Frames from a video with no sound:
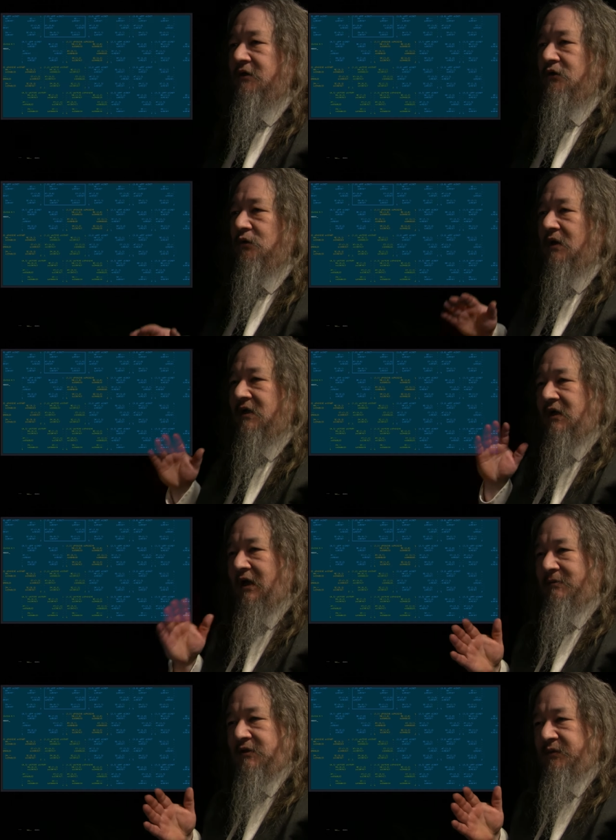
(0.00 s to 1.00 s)
know, a
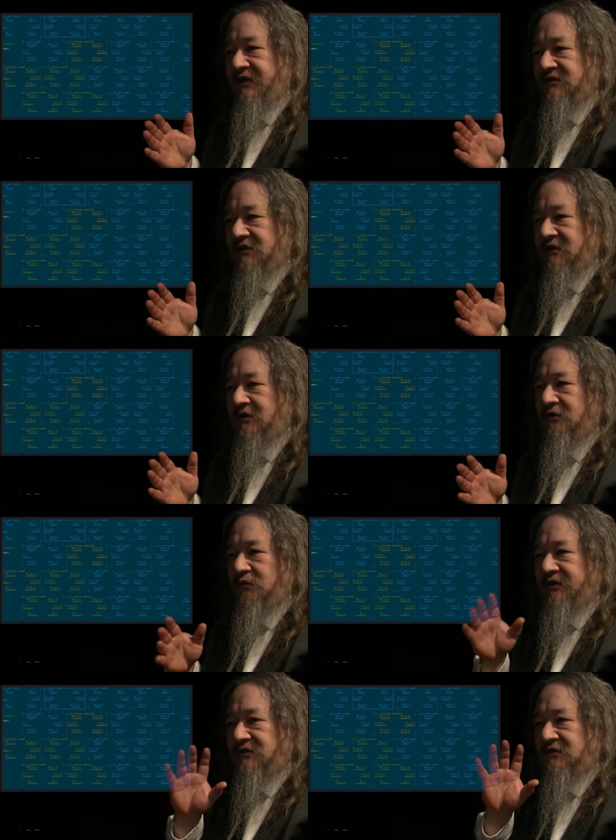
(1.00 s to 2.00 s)
couple of weeks ago,
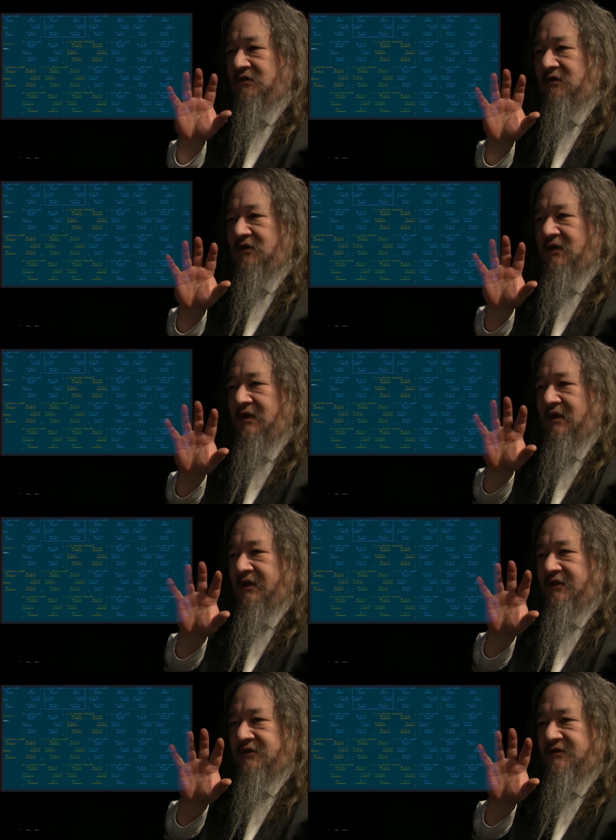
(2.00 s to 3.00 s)
we saw
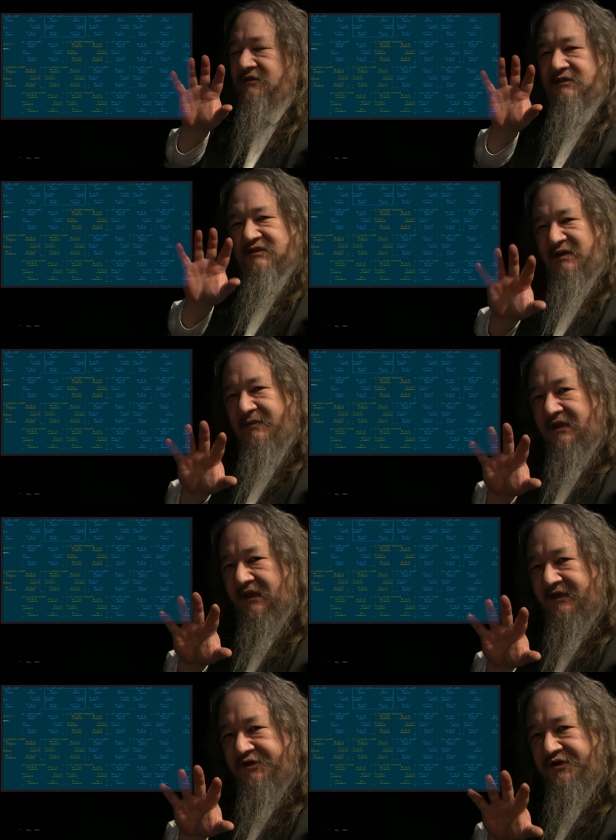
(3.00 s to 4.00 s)
this
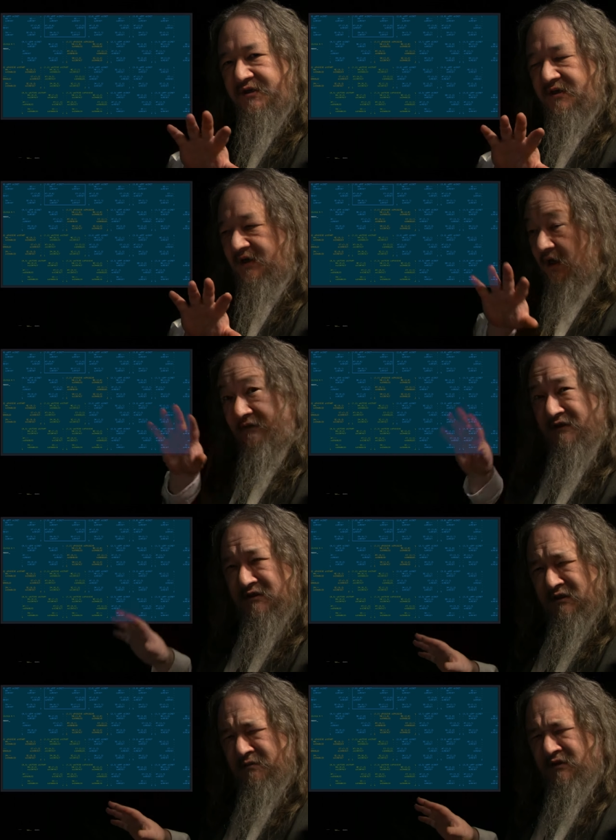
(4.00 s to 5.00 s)
simulation of a
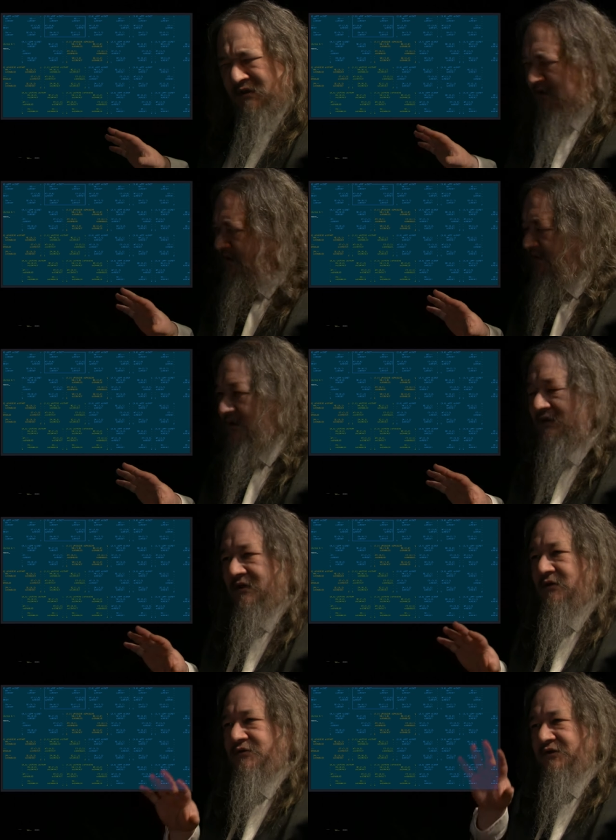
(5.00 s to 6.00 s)
simulation, you
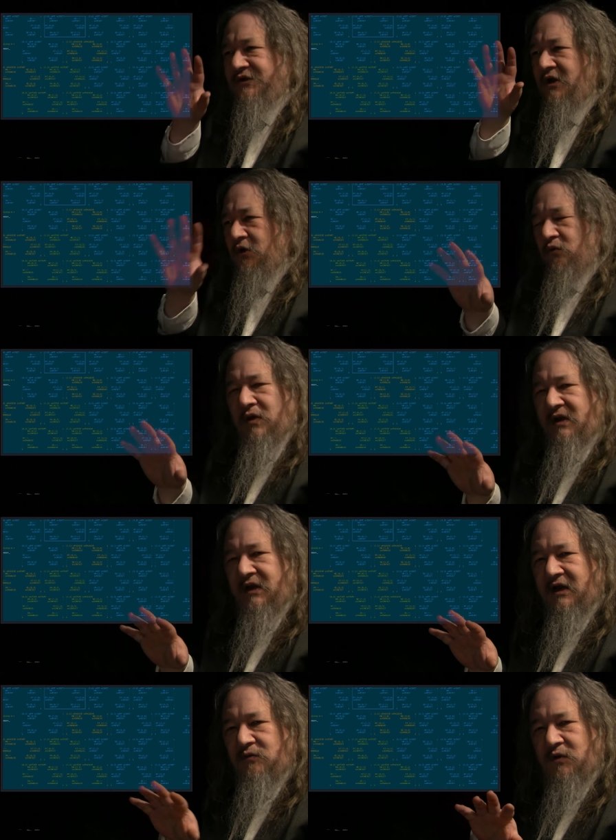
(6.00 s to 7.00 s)
know, just running
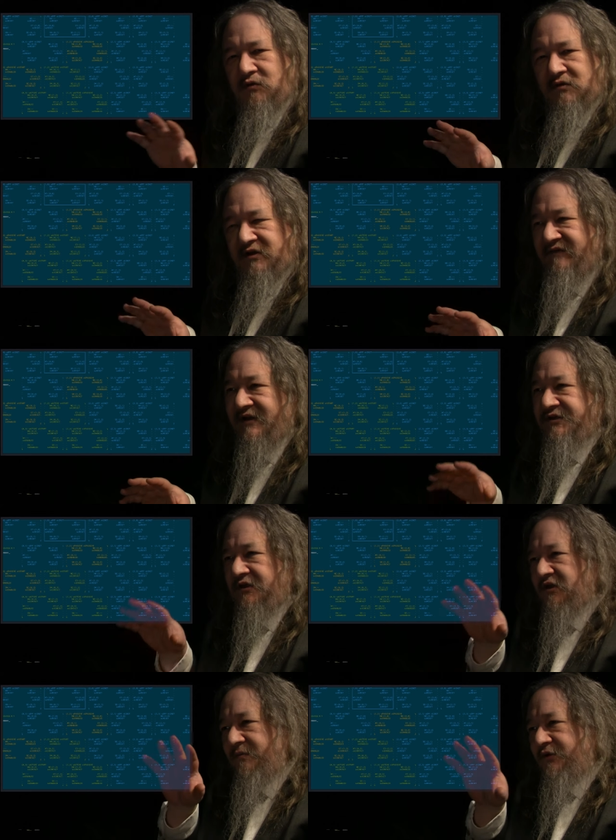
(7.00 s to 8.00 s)
on one
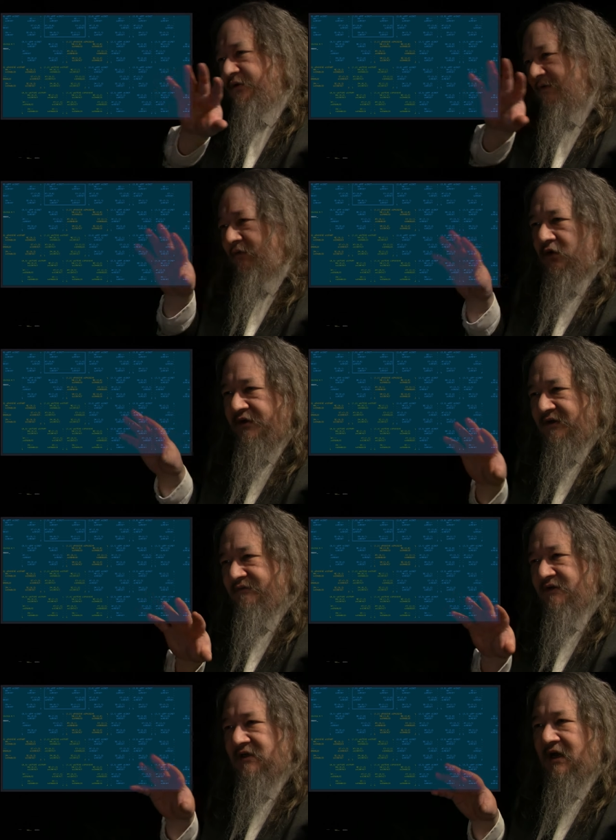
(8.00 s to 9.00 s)
conventional computer of all the
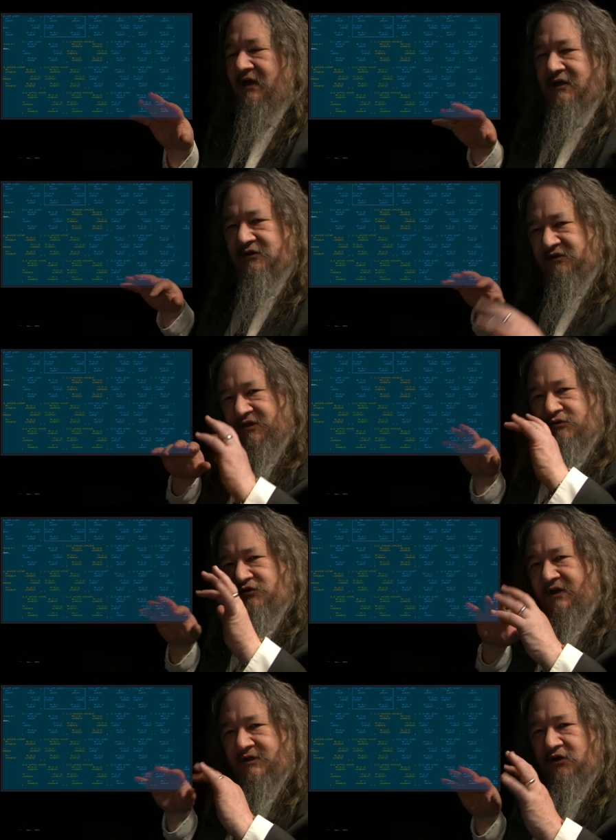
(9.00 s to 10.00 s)
different tiles as they were
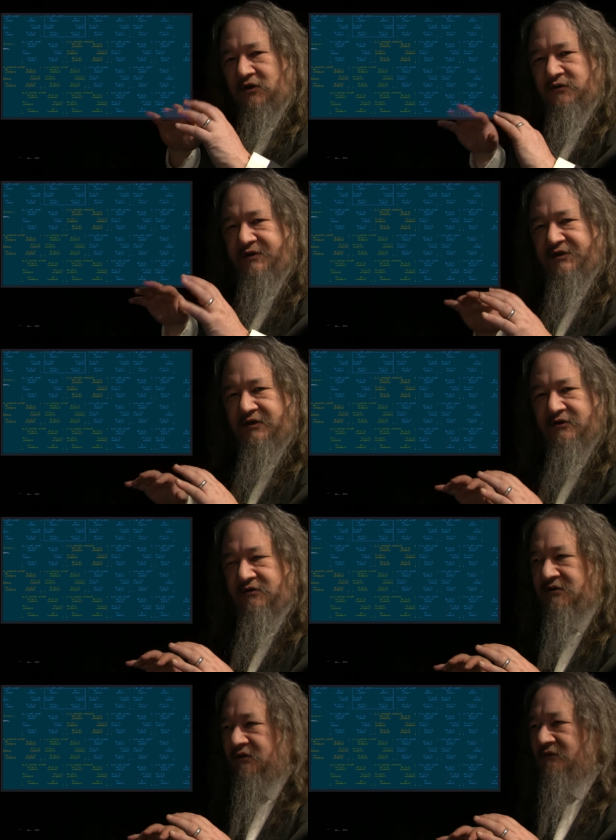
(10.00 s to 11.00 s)
trying to talk to each other
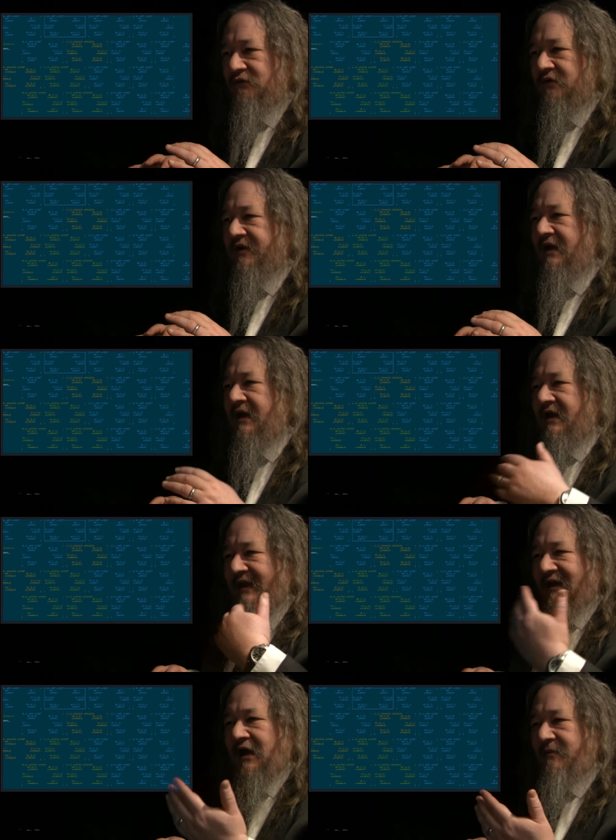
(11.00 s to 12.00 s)
and so forth.
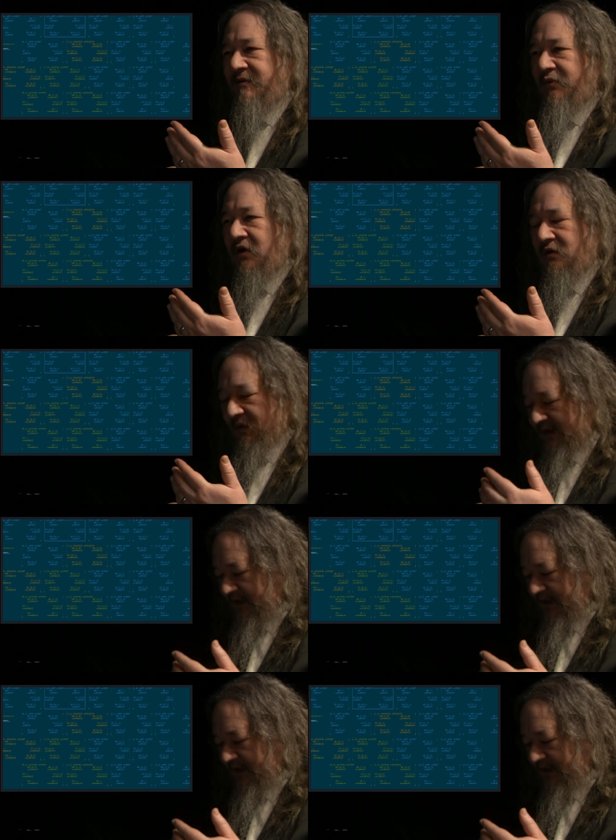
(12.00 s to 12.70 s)
That got me partway